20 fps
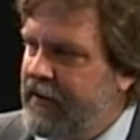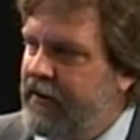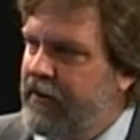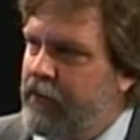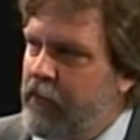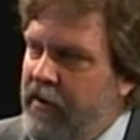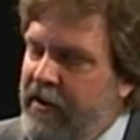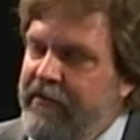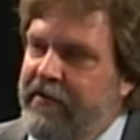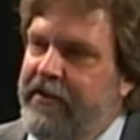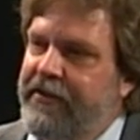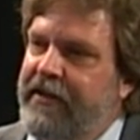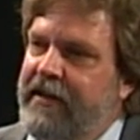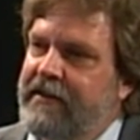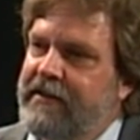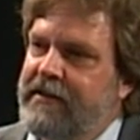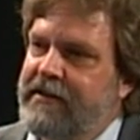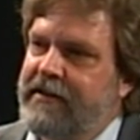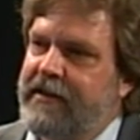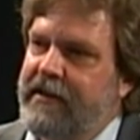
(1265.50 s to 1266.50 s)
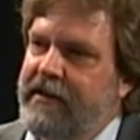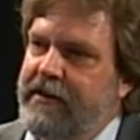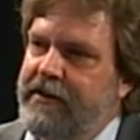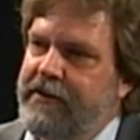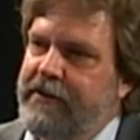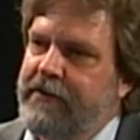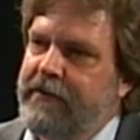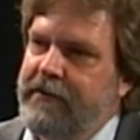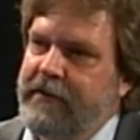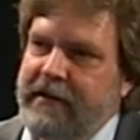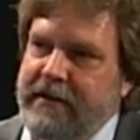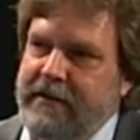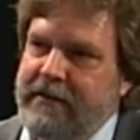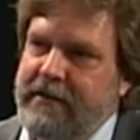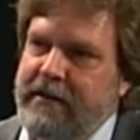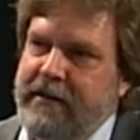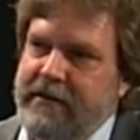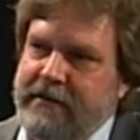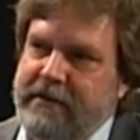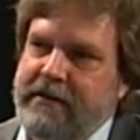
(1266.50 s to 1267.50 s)
one of the things it's going to do,
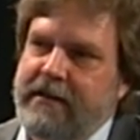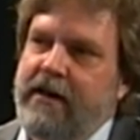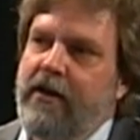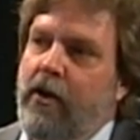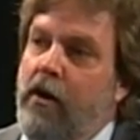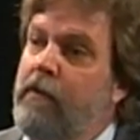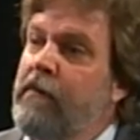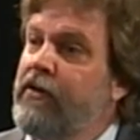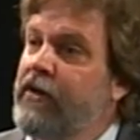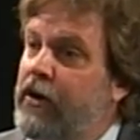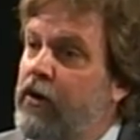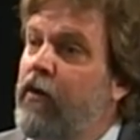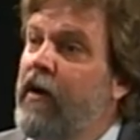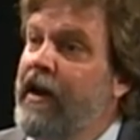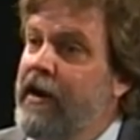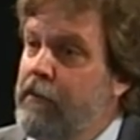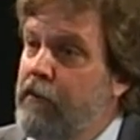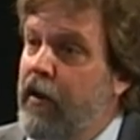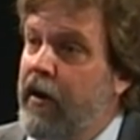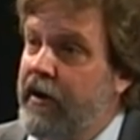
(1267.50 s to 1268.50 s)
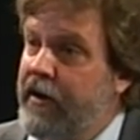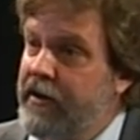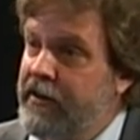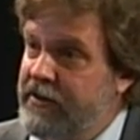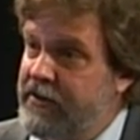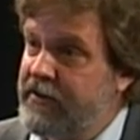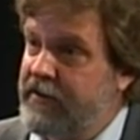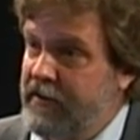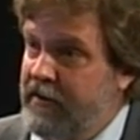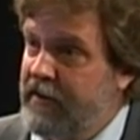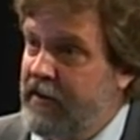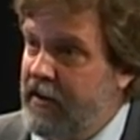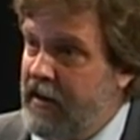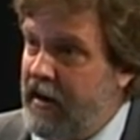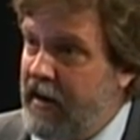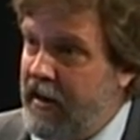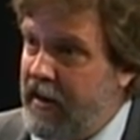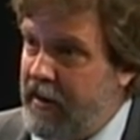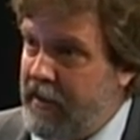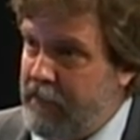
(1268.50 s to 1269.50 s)
it's going to open the credit markets
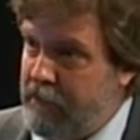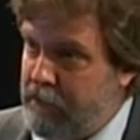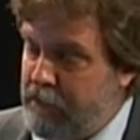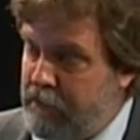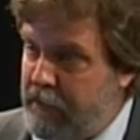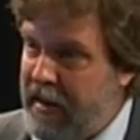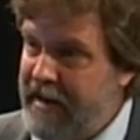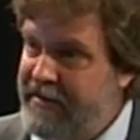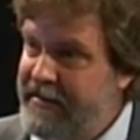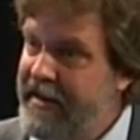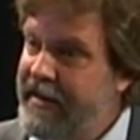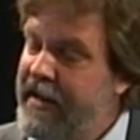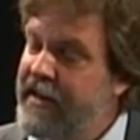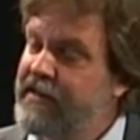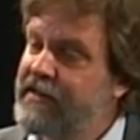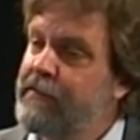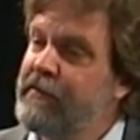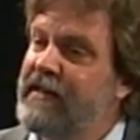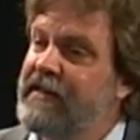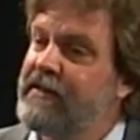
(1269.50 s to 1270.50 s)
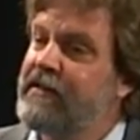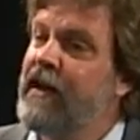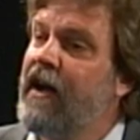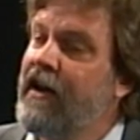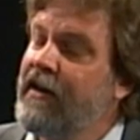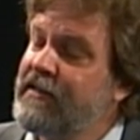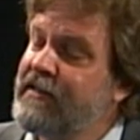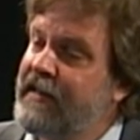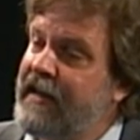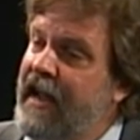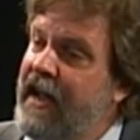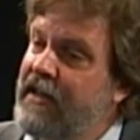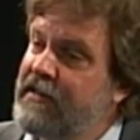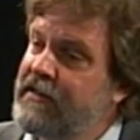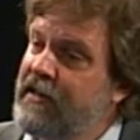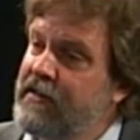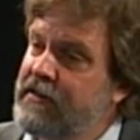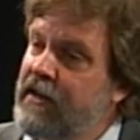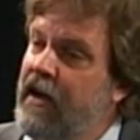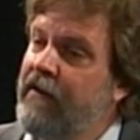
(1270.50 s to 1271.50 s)
by taking some of these toxic
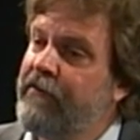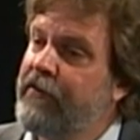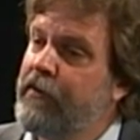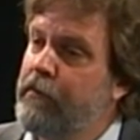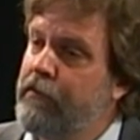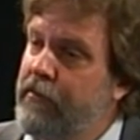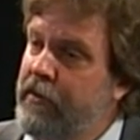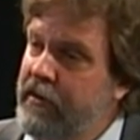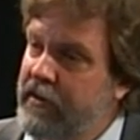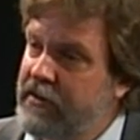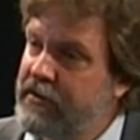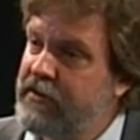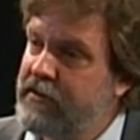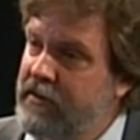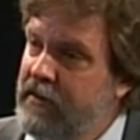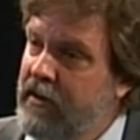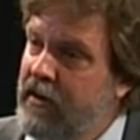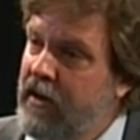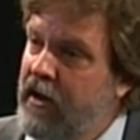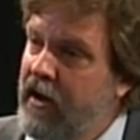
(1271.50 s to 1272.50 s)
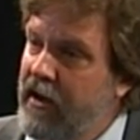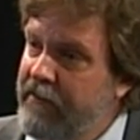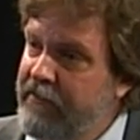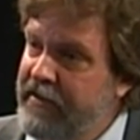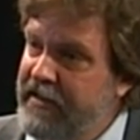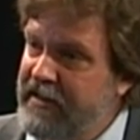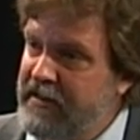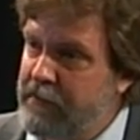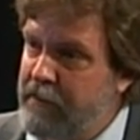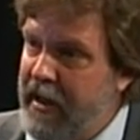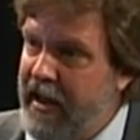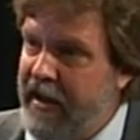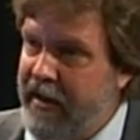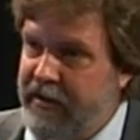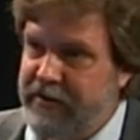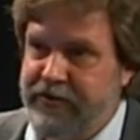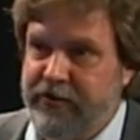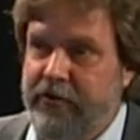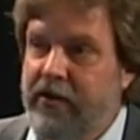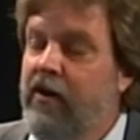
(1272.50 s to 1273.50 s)
assets off the books of these
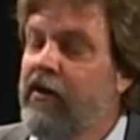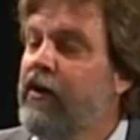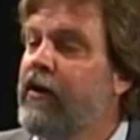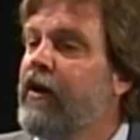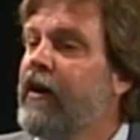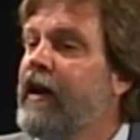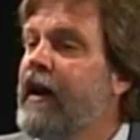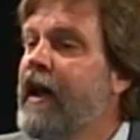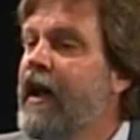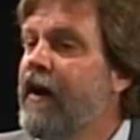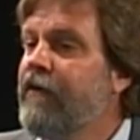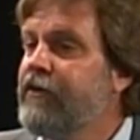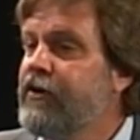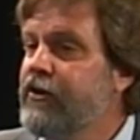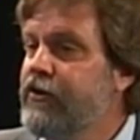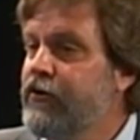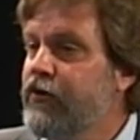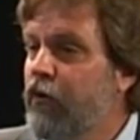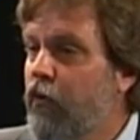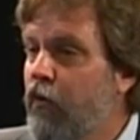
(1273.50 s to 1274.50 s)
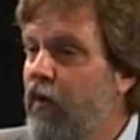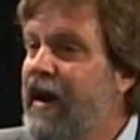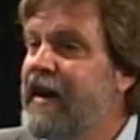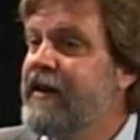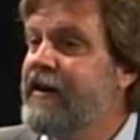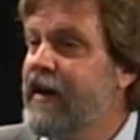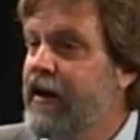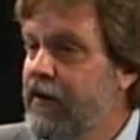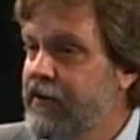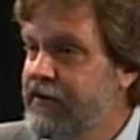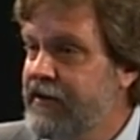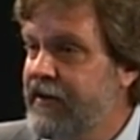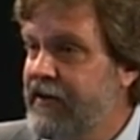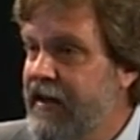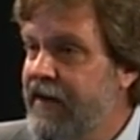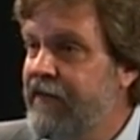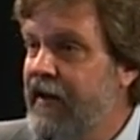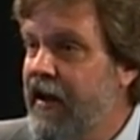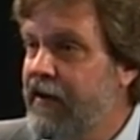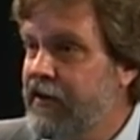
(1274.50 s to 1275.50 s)
banks. They're no longer going to have to do the write-downs that
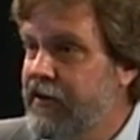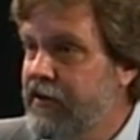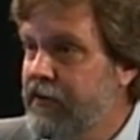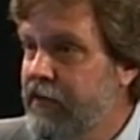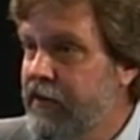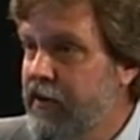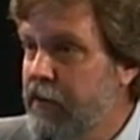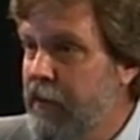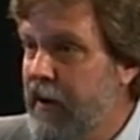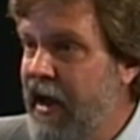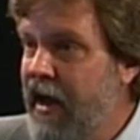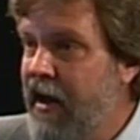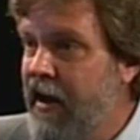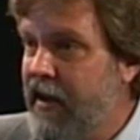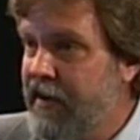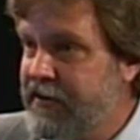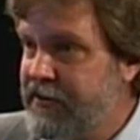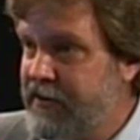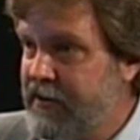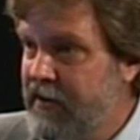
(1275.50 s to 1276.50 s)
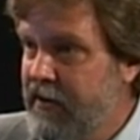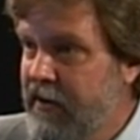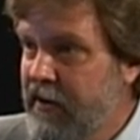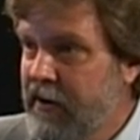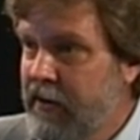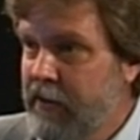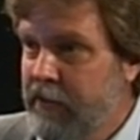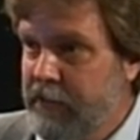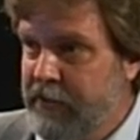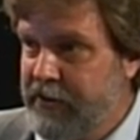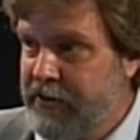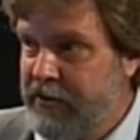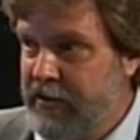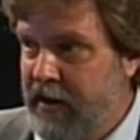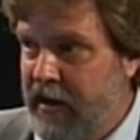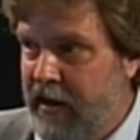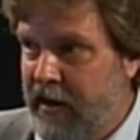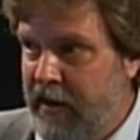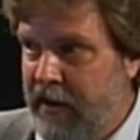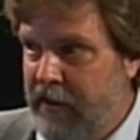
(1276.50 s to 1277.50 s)
they've had to do in the past, which
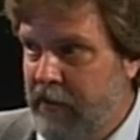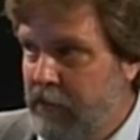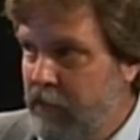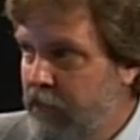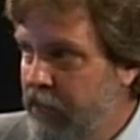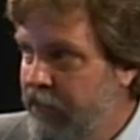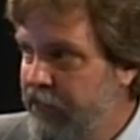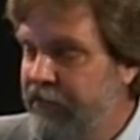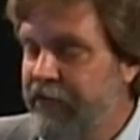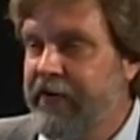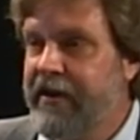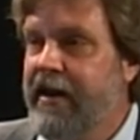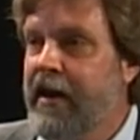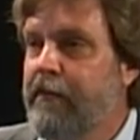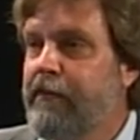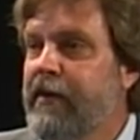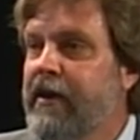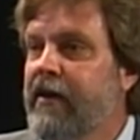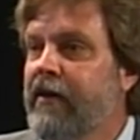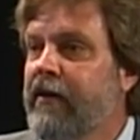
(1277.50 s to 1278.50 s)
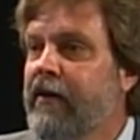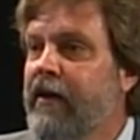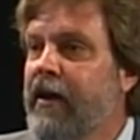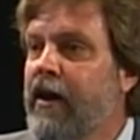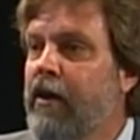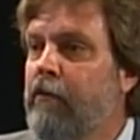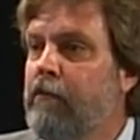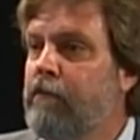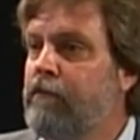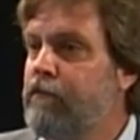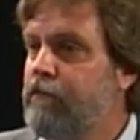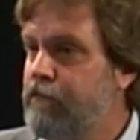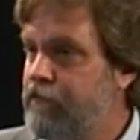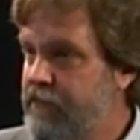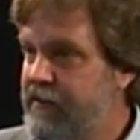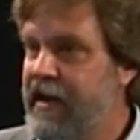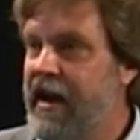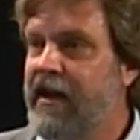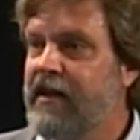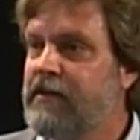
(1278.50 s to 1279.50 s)
will free up and it'll help
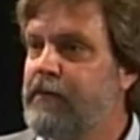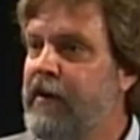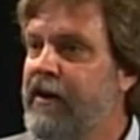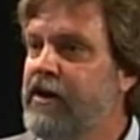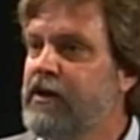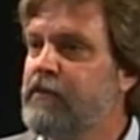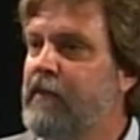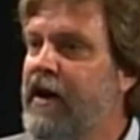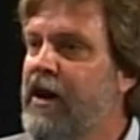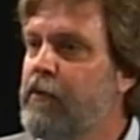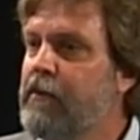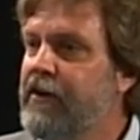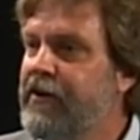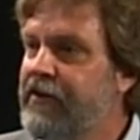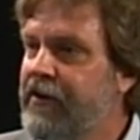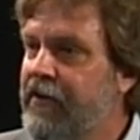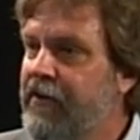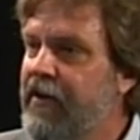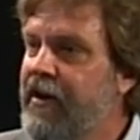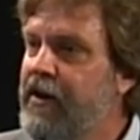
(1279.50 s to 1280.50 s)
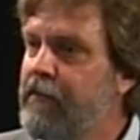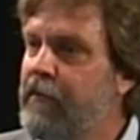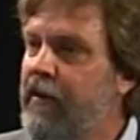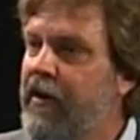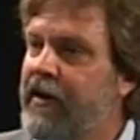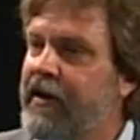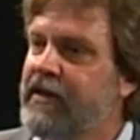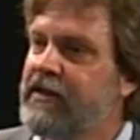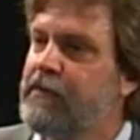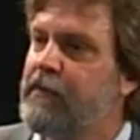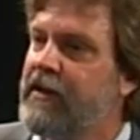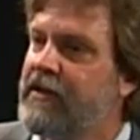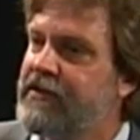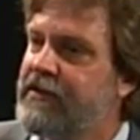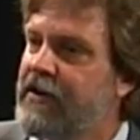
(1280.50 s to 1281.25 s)
taxpayers by opening the credit markets, but it's